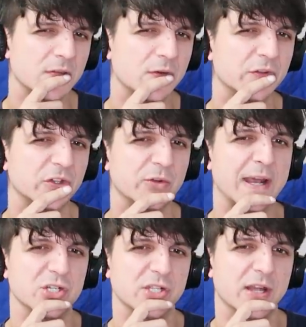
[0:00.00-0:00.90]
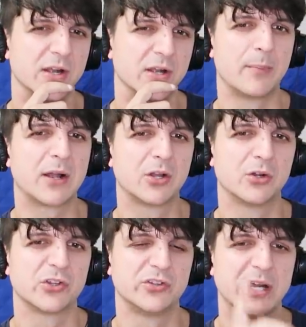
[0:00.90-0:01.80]
There's a strategy there.
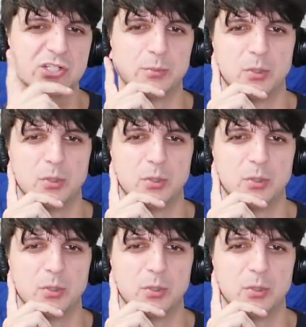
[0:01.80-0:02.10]
Bakugo just dodged a